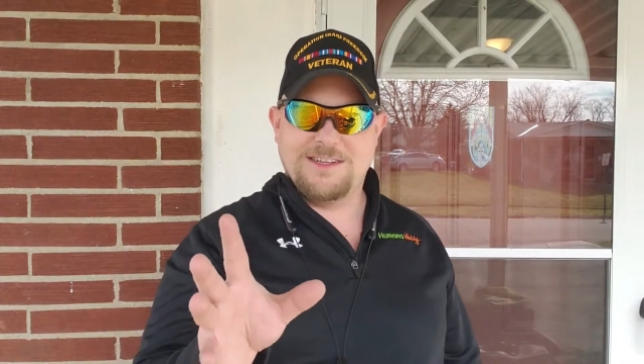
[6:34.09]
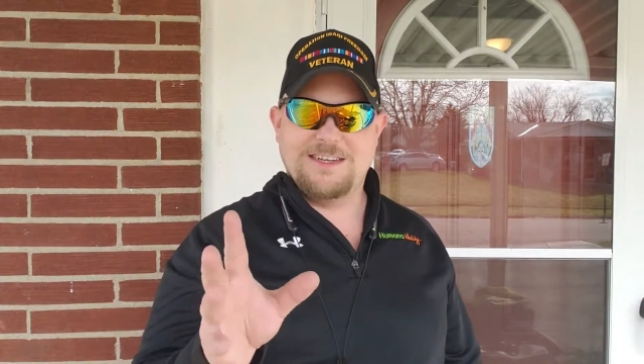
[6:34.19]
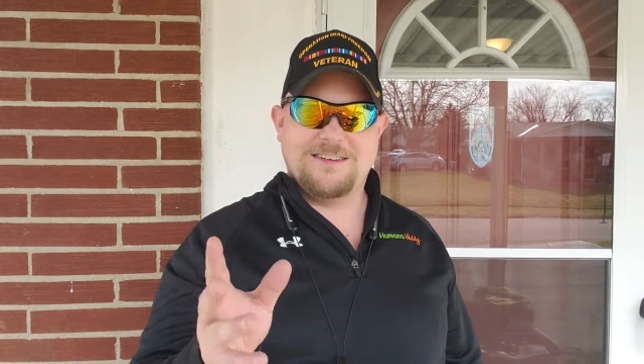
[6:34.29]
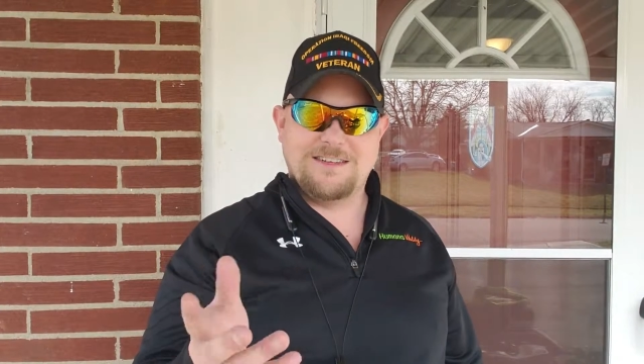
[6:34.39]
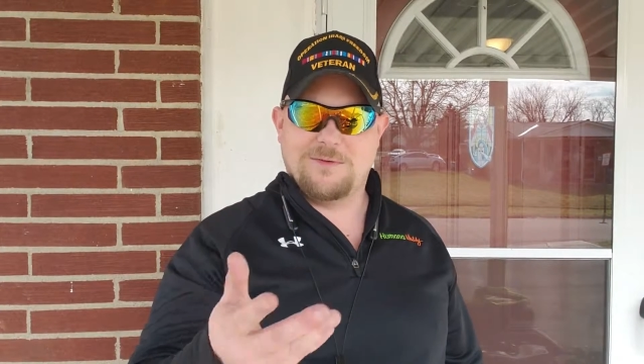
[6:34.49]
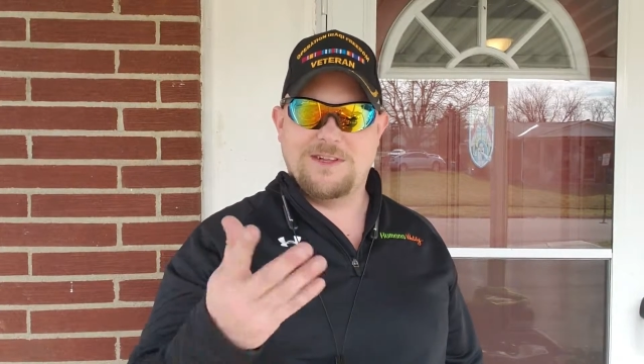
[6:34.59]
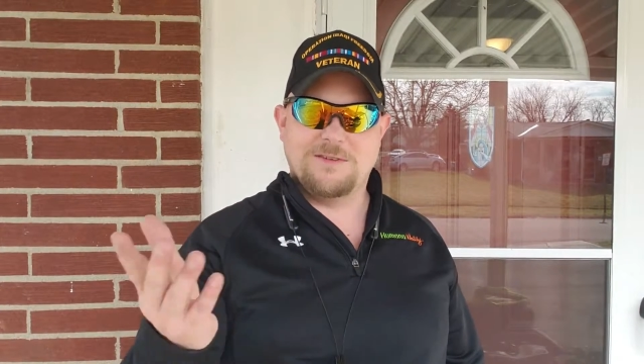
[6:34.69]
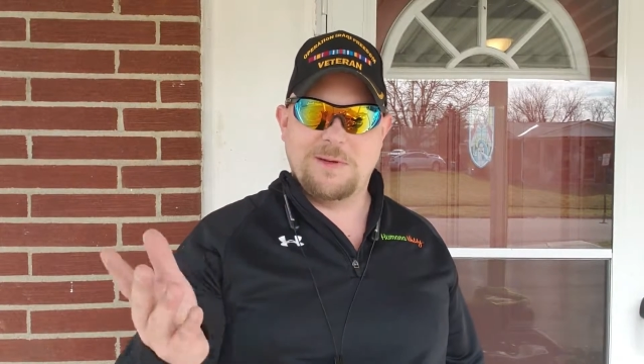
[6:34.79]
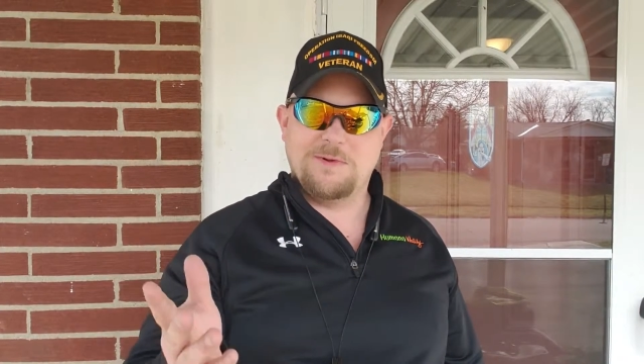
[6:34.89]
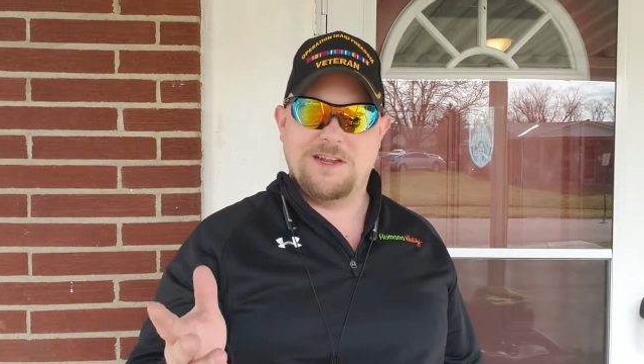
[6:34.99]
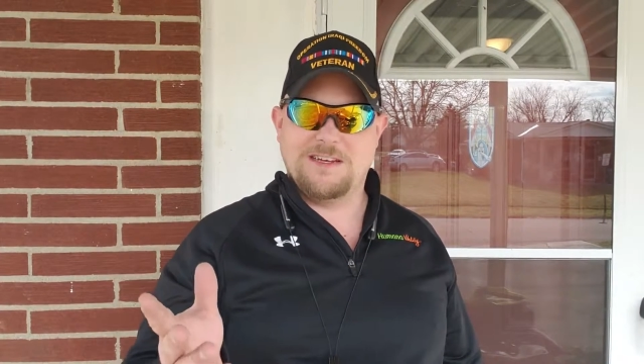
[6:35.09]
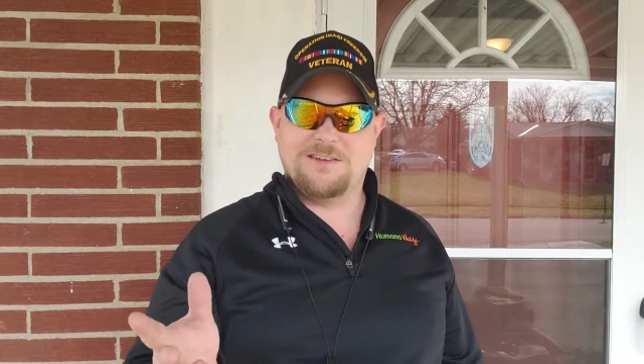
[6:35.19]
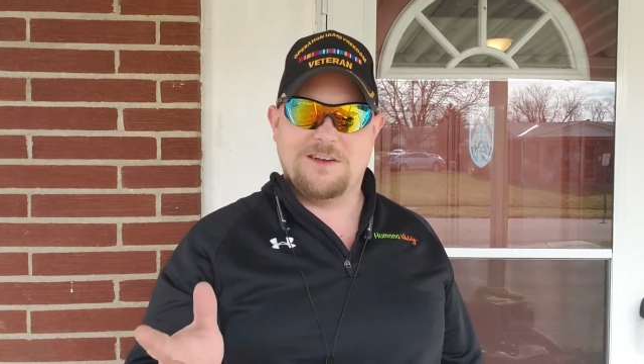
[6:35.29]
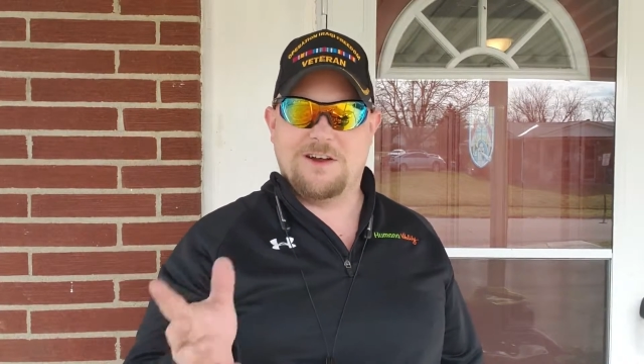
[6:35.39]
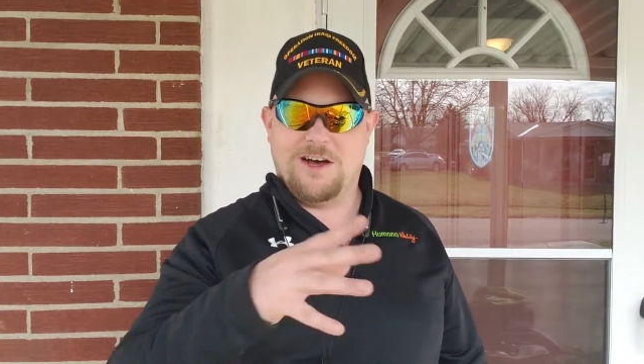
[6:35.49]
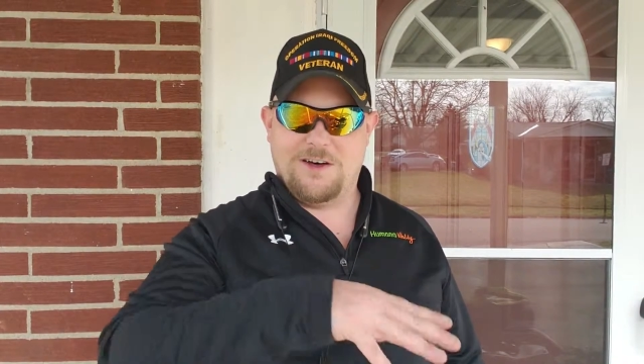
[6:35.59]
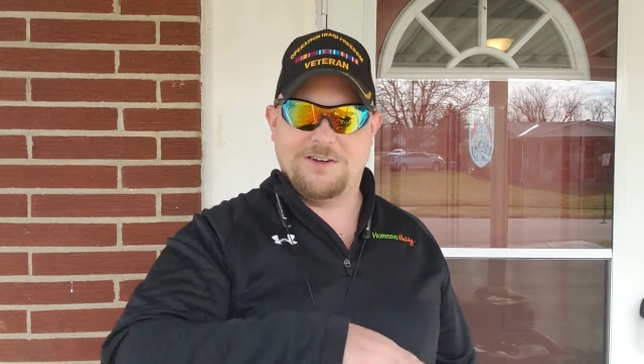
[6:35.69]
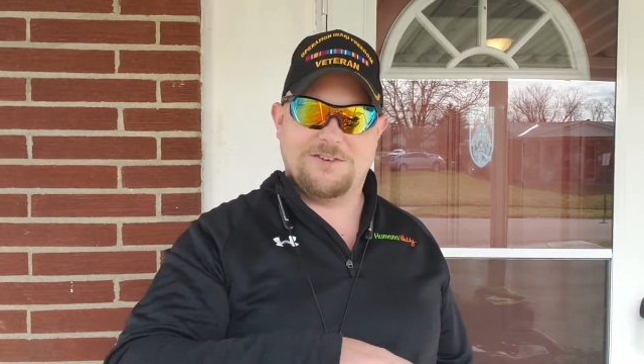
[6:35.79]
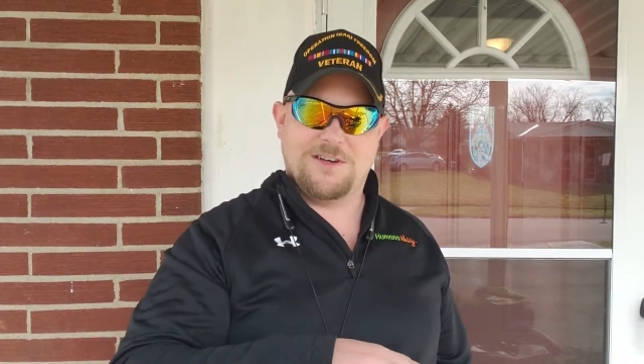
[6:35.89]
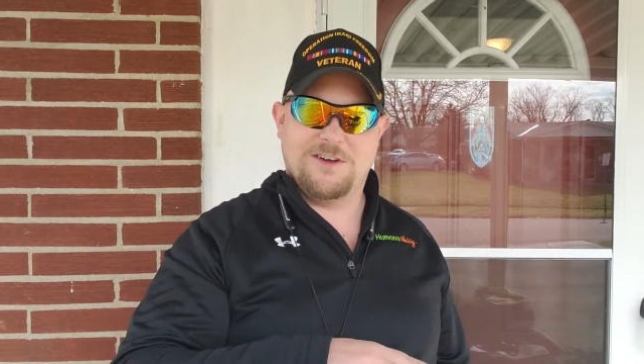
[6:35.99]
this that's one of those people that likes to go to
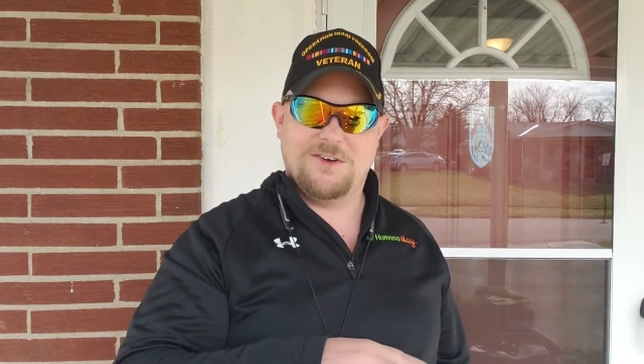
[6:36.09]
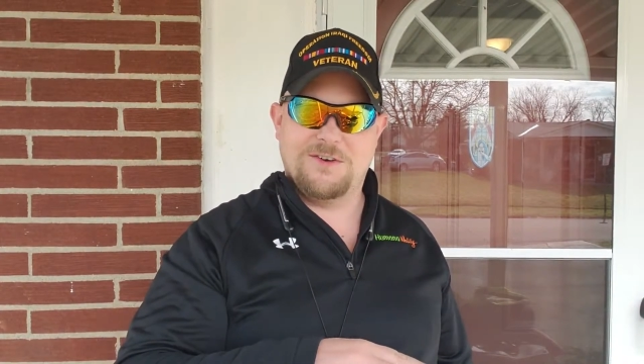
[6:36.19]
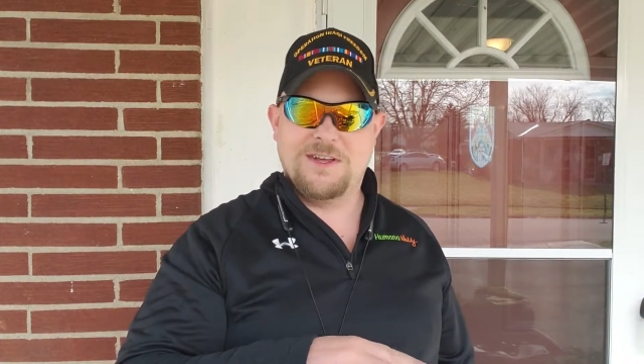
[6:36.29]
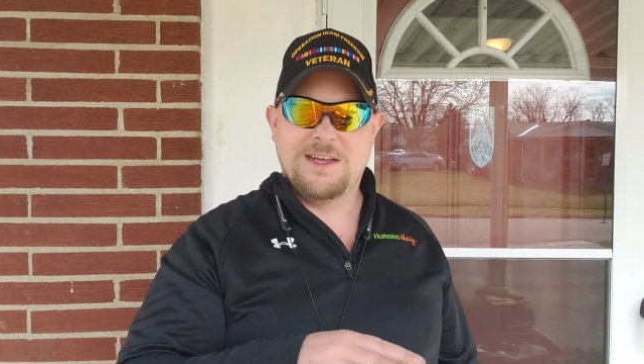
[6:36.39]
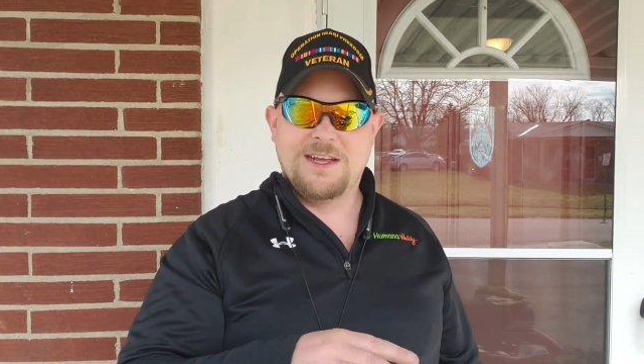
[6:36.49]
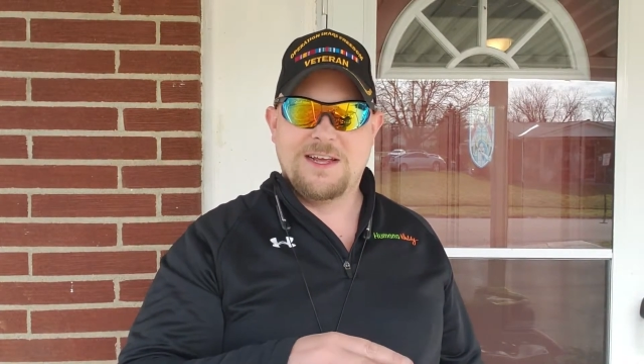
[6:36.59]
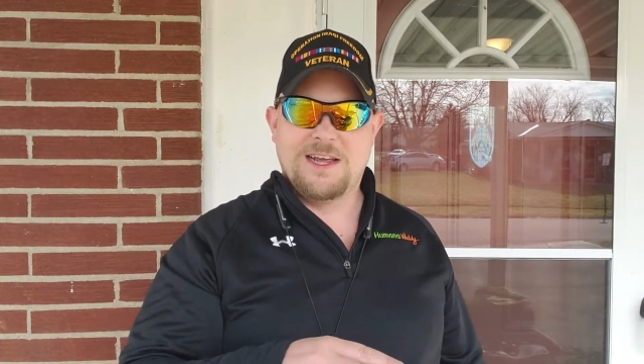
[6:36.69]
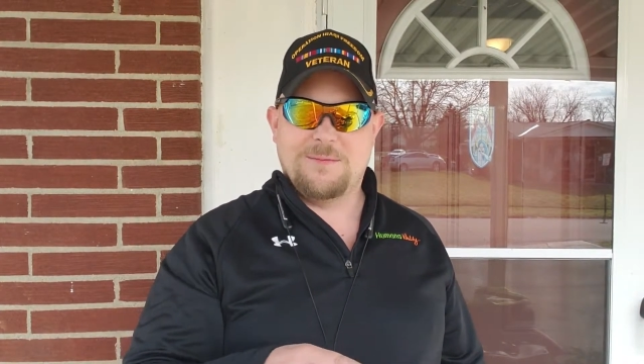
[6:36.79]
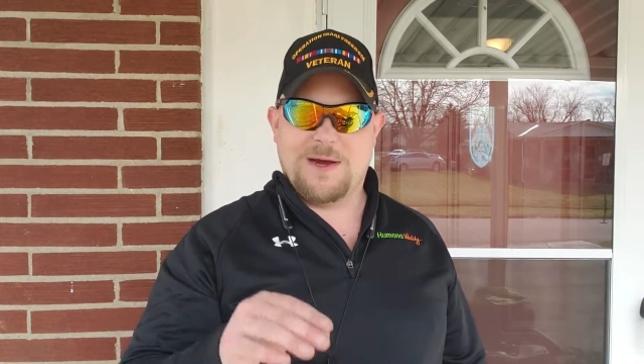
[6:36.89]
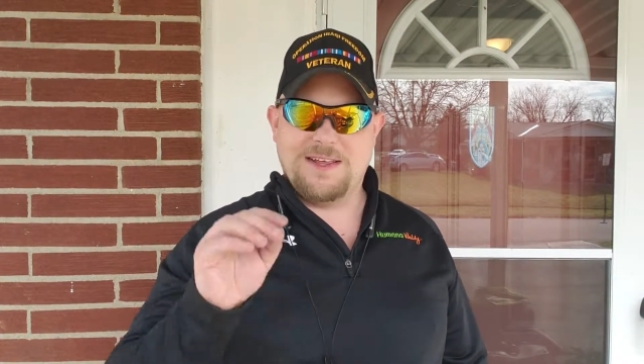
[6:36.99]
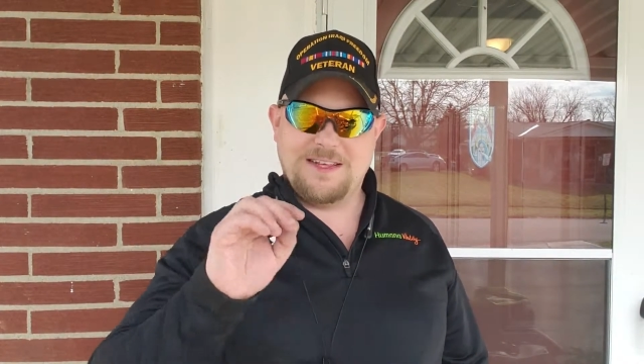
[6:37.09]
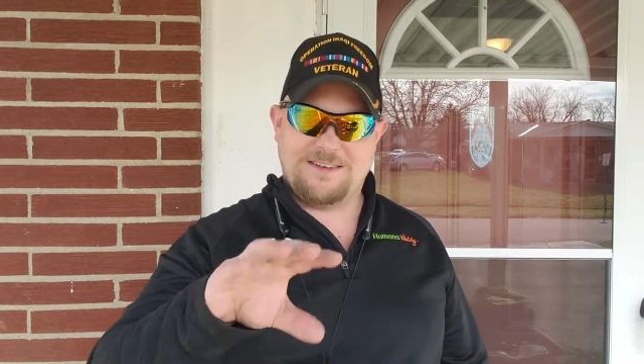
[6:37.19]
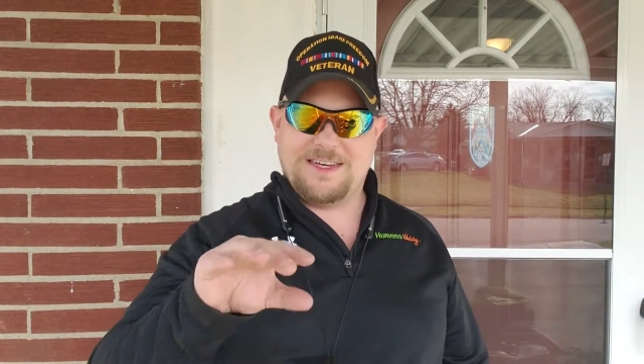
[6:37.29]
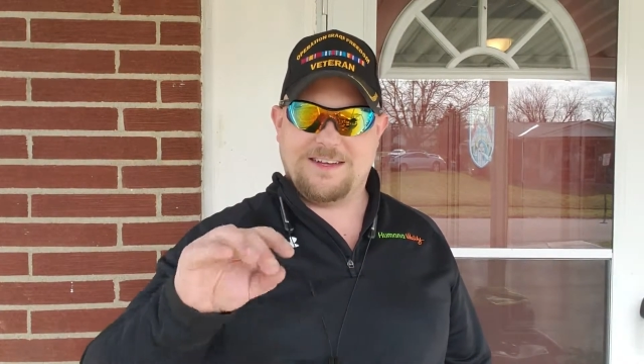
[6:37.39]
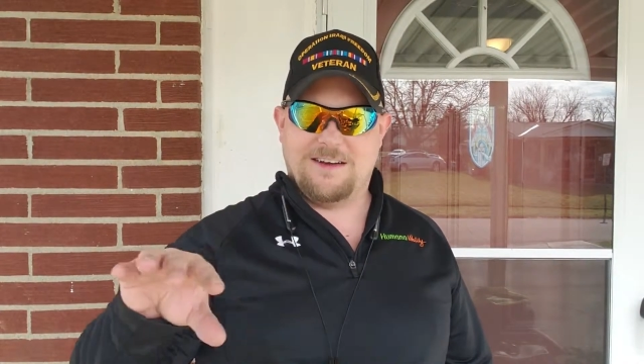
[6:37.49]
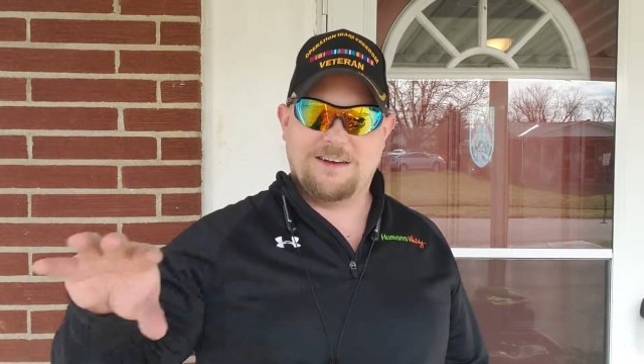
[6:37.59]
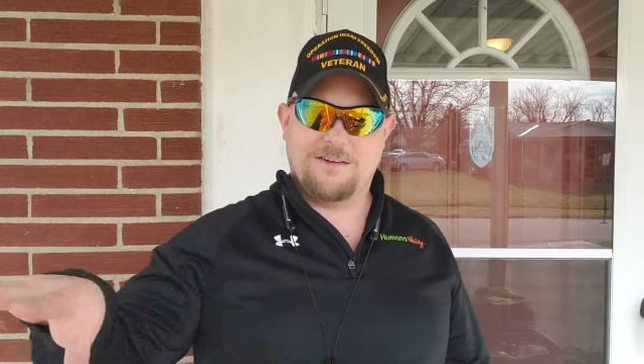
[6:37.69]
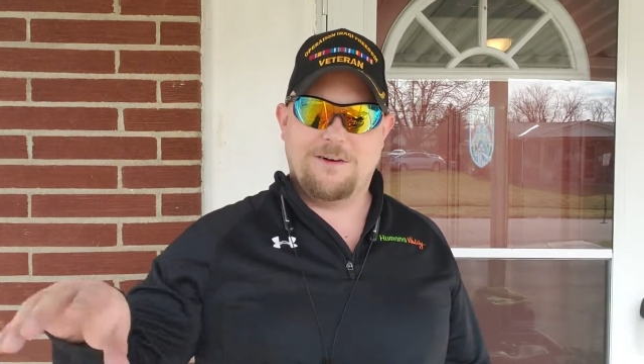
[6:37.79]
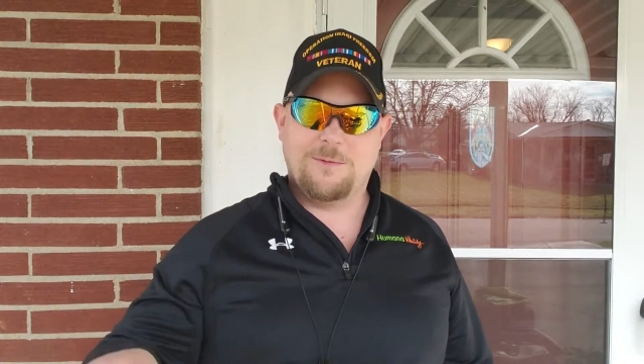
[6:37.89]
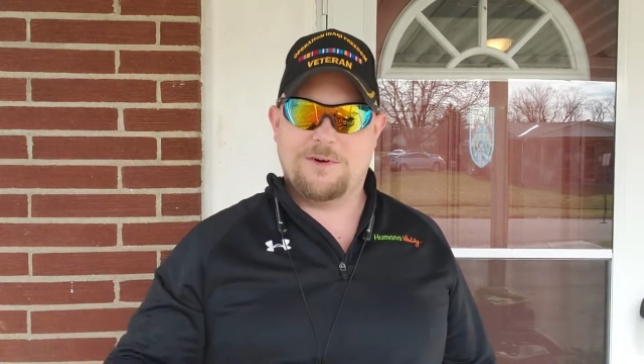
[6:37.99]
AutoZone and buy that stick-on
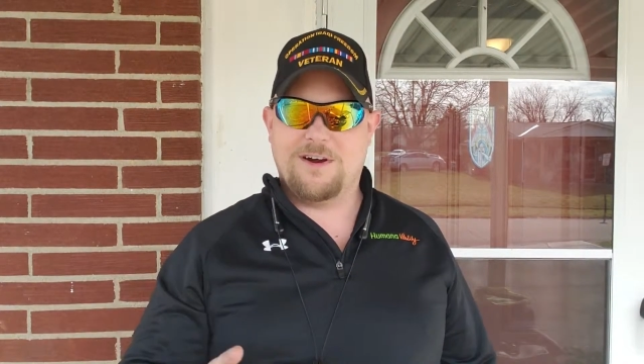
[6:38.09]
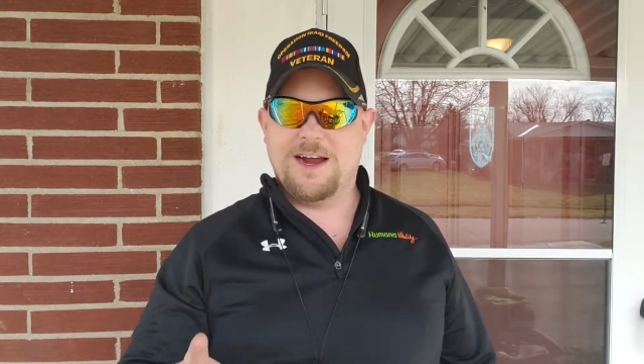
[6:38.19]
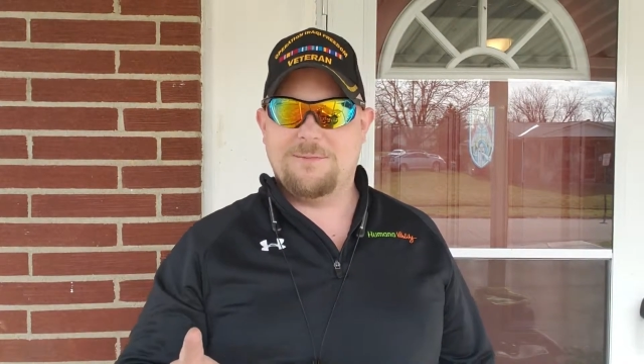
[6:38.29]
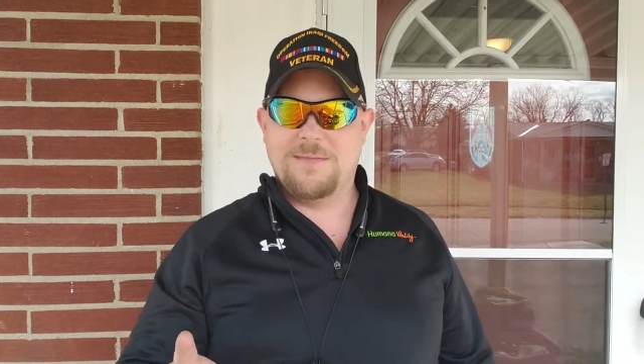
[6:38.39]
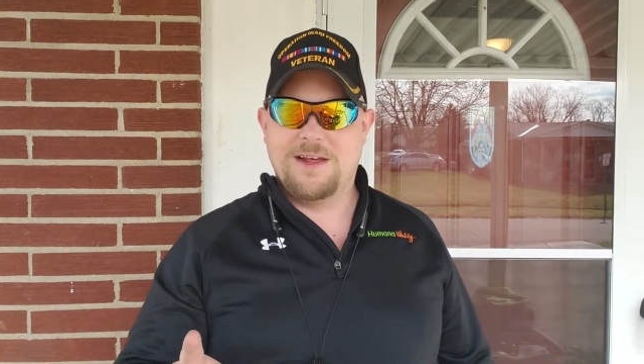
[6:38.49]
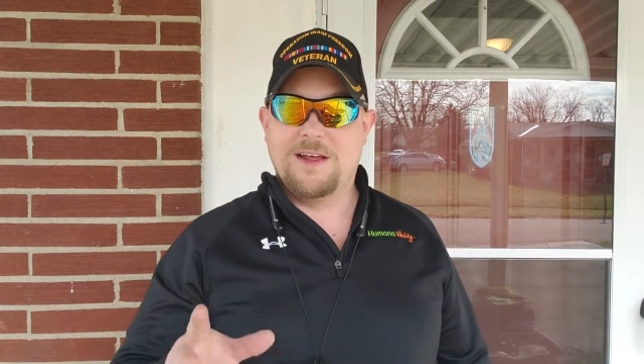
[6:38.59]
chrome crap,